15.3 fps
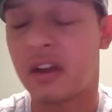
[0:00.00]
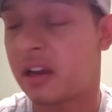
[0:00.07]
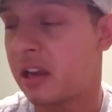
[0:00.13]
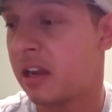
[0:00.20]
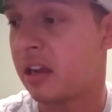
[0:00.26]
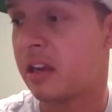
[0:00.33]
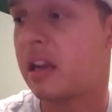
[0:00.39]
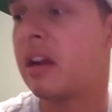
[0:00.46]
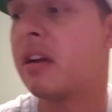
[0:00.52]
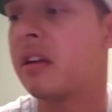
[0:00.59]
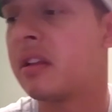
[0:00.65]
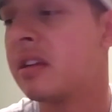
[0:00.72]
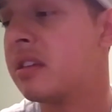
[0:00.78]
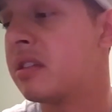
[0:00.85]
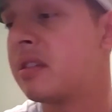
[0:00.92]
if I can't
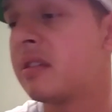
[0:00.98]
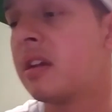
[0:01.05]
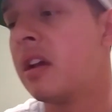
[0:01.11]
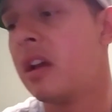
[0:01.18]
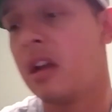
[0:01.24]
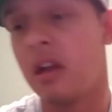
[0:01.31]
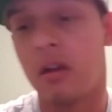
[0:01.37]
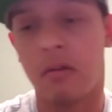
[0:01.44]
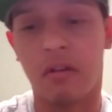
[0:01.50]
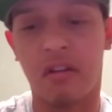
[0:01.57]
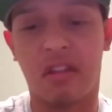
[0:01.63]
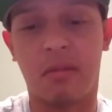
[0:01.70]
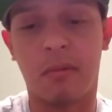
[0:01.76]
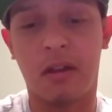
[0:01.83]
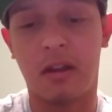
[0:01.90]
carry this
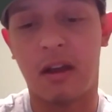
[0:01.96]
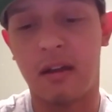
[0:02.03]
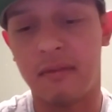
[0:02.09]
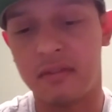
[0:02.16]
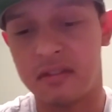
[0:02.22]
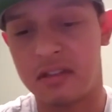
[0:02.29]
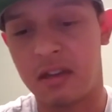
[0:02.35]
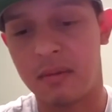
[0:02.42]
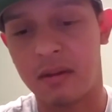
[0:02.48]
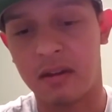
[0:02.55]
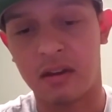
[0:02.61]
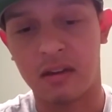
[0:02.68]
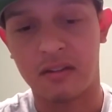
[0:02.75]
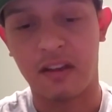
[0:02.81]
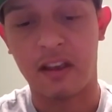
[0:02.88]
with me obviously I'm
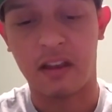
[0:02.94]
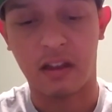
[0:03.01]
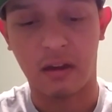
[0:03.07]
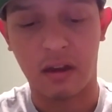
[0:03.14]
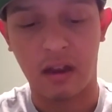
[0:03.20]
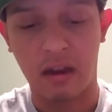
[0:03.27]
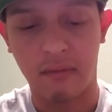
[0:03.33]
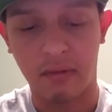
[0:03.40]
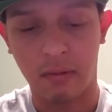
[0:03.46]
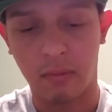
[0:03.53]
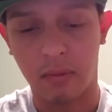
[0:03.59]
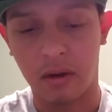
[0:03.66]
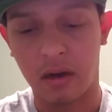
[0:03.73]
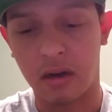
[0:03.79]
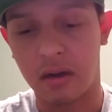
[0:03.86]
not going to take it
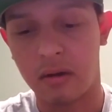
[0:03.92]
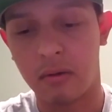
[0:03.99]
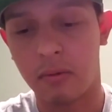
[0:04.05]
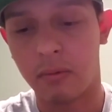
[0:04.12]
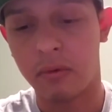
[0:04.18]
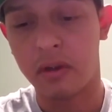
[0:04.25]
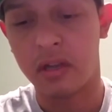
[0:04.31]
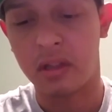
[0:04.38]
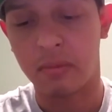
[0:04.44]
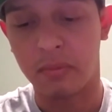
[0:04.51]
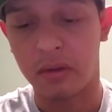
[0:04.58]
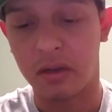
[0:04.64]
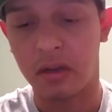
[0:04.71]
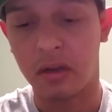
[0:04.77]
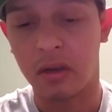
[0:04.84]
everywhere
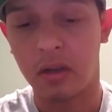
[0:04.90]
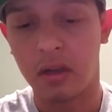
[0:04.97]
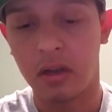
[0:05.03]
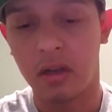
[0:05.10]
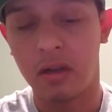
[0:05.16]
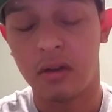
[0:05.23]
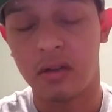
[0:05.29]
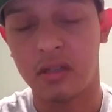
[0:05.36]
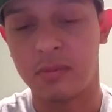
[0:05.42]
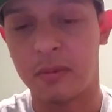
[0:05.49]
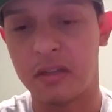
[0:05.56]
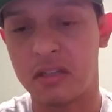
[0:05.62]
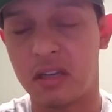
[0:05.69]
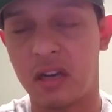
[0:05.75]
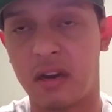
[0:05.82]
with me
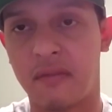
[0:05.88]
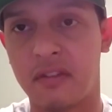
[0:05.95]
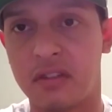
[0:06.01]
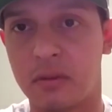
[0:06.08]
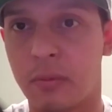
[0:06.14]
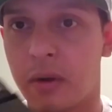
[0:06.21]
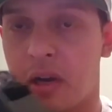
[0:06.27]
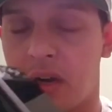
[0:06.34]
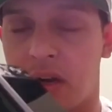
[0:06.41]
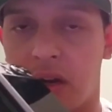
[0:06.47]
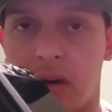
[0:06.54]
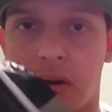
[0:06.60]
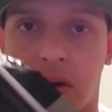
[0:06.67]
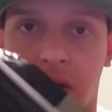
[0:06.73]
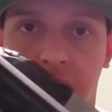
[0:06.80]
especially like if it's
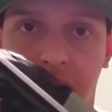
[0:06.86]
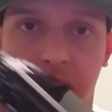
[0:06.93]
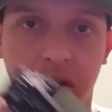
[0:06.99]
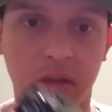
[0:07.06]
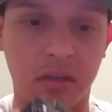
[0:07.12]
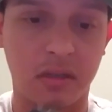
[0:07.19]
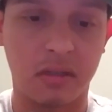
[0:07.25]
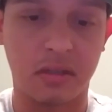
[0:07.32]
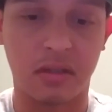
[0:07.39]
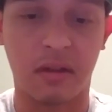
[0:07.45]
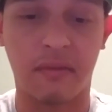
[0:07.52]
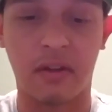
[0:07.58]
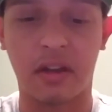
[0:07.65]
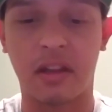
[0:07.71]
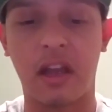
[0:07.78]
raining or
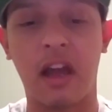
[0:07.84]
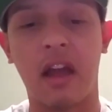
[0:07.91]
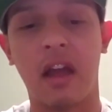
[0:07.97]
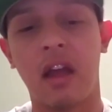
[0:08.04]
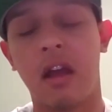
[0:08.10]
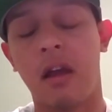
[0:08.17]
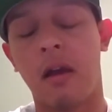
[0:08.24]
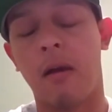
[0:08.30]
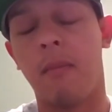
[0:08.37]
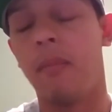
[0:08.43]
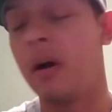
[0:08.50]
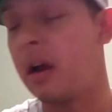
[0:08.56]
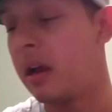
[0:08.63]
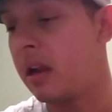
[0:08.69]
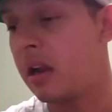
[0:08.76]
stuff like that
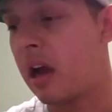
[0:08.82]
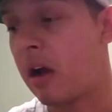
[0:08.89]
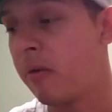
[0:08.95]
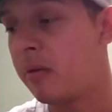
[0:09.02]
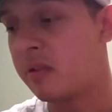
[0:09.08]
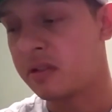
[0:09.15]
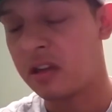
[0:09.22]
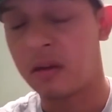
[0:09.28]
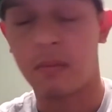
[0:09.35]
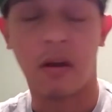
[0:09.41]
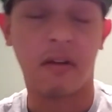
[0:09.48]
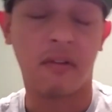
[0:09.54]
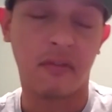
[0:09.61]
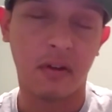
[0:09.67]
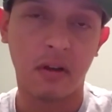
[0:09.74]
but I will take
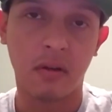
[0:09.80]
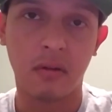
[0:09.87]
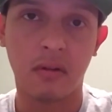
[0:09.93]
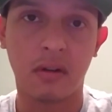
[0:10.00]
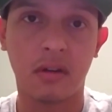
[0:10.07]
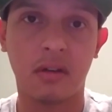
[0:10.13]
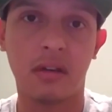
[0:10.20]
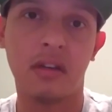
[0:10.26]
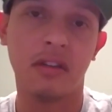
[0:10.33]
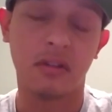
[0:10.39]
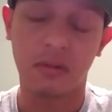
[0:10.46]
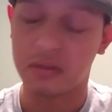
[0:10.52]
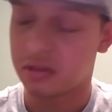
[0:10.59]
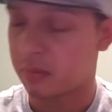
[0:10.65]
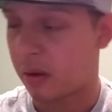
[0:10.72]
my phone.
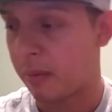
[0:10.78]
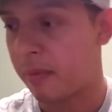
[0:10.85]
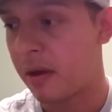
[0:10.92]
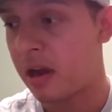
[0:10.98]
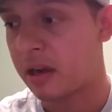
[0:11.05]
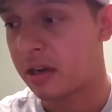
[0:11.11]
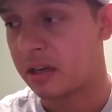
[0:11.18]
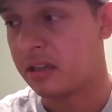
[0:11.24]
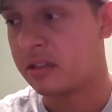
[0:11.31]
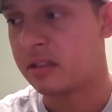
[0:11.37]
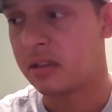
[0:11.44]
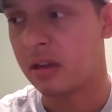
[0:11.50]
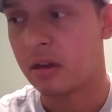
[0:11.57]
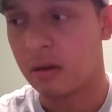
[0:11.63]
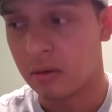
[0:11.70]
It's always in my
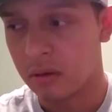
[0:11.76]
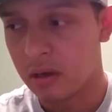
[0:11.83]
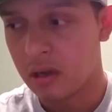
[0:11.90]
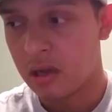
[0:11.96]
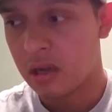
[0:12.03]
pocket. So